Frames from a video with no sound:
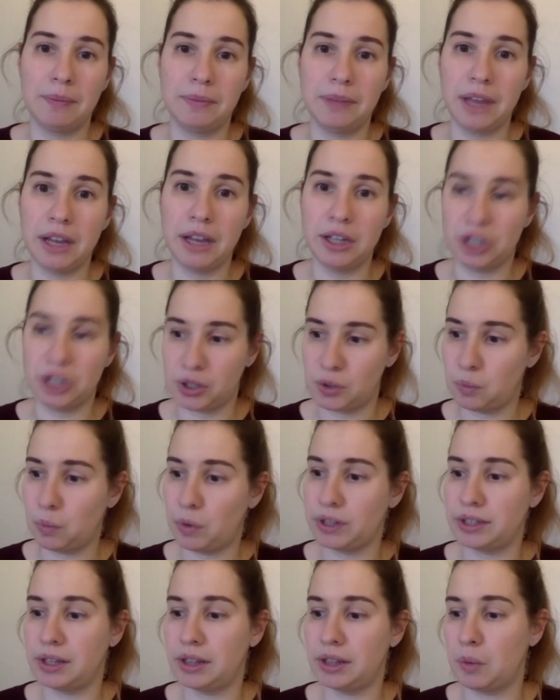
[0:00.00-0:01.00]
it just
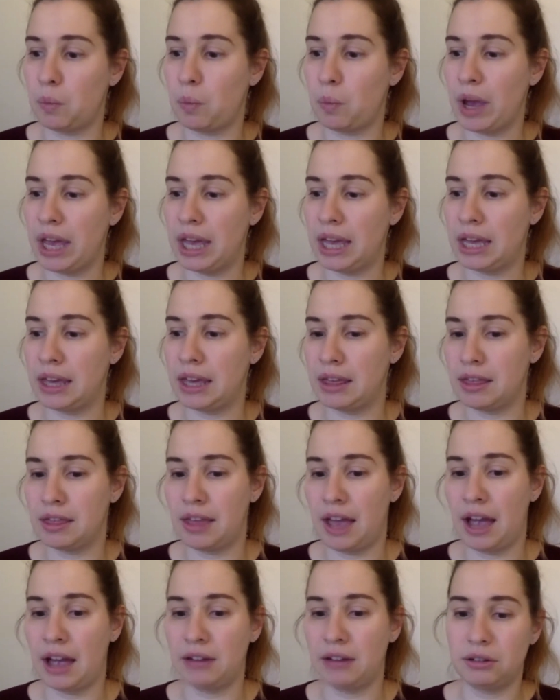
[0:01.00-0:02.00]
wasn't the way
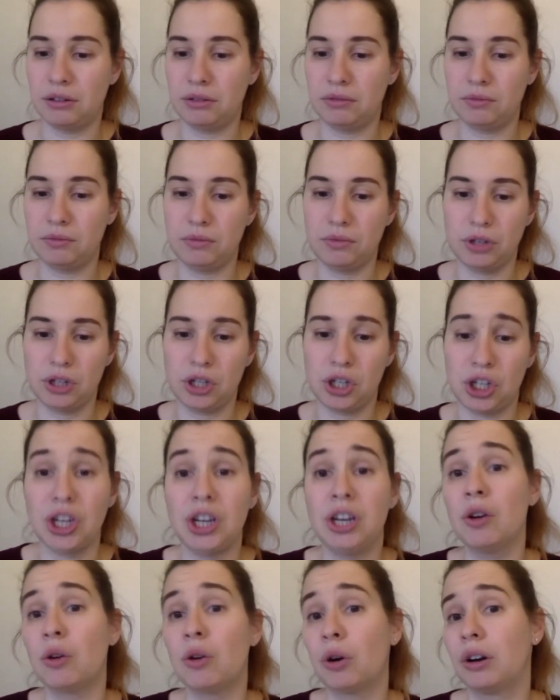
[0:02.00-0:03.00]
that
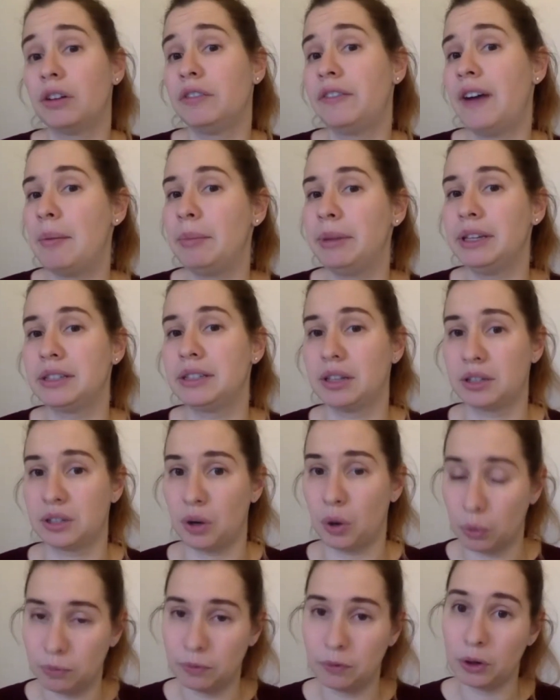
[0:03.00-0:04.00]
she or her family
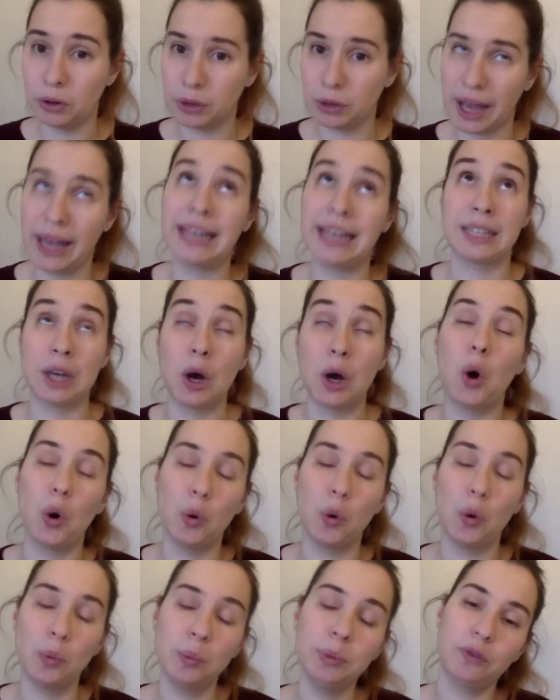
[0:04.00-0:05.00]
has
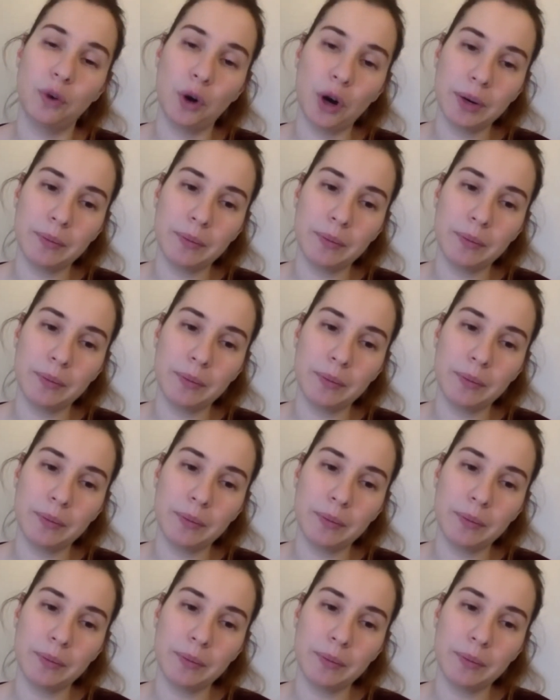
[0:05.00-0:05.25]
hoped for.